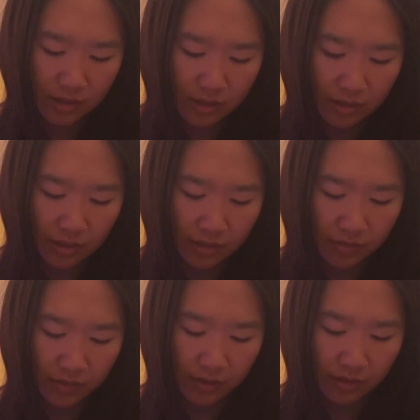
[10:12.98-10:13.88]
like
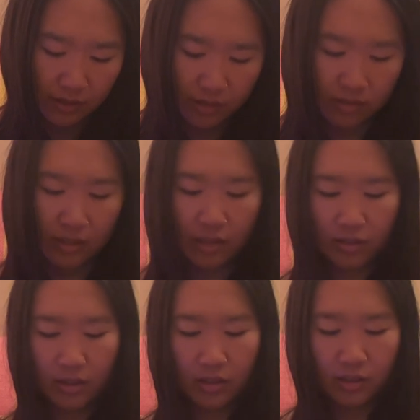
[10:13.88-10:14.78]
phenylethyl
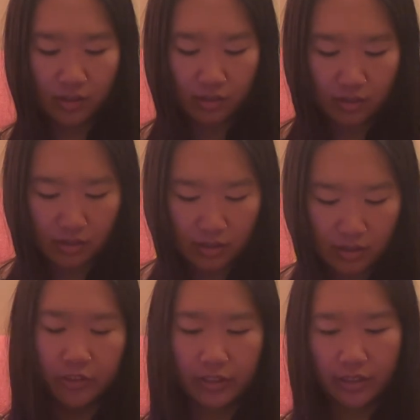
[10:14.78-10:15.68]
alcohol.
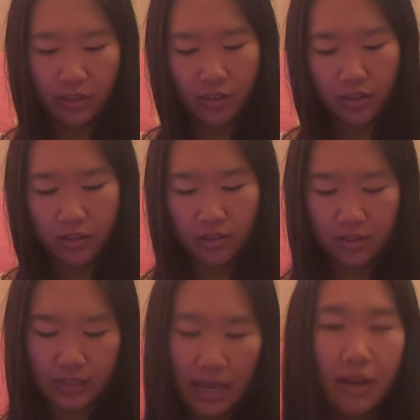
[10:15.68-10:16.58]
Geraniol,
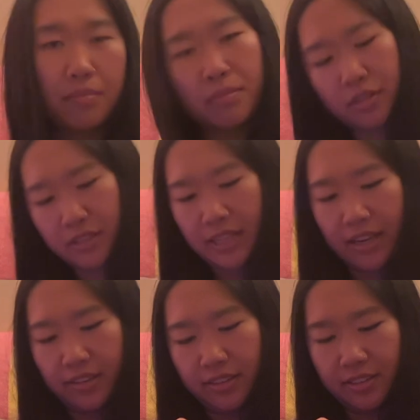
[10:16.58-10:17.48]

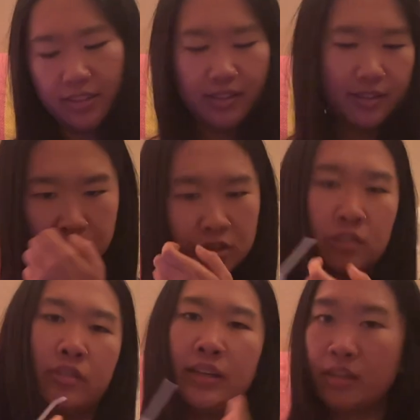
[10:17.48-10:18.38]
10%. It's like
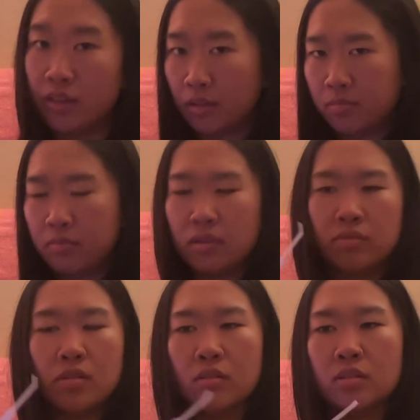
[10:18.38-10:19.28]
geranium, of
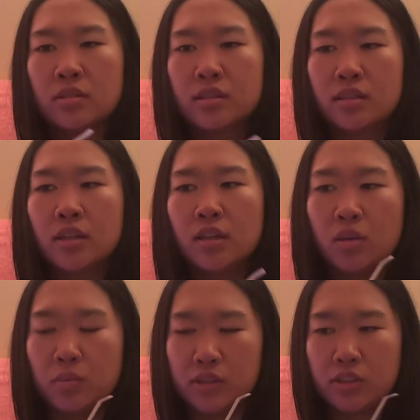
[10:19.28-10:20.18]
course,
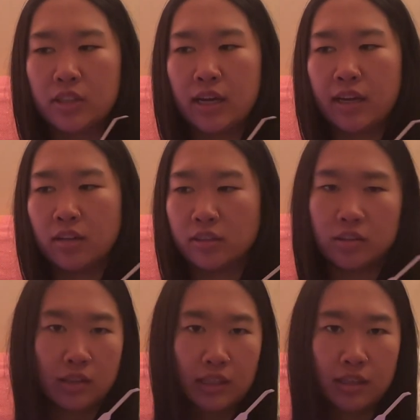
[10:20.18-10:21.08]
which I
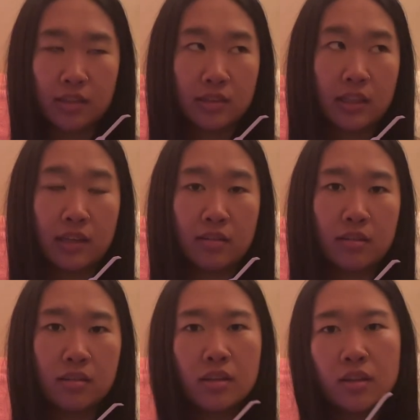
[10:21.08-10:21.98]
also think is like
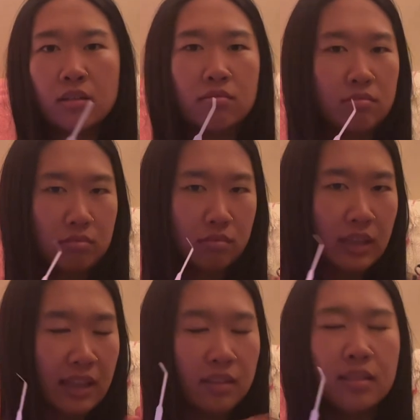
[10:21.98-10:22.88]

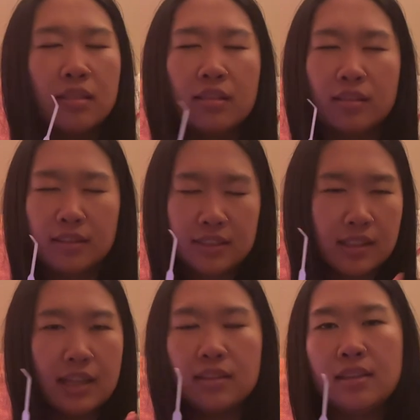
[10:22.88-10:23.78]
that
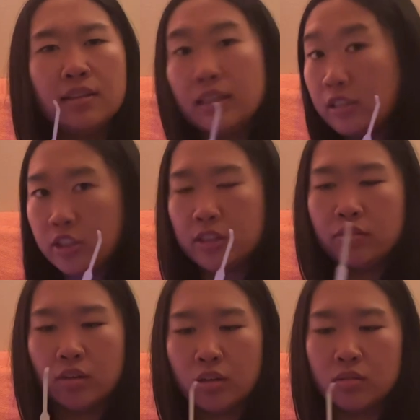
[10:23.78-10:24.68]
slightly lychee
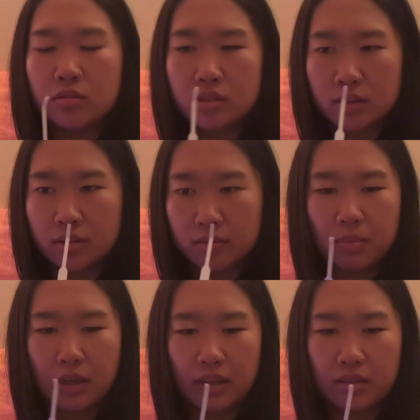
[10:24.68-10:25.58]
rose,
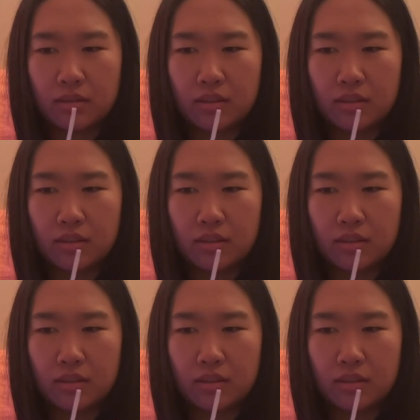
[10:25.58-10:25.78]
but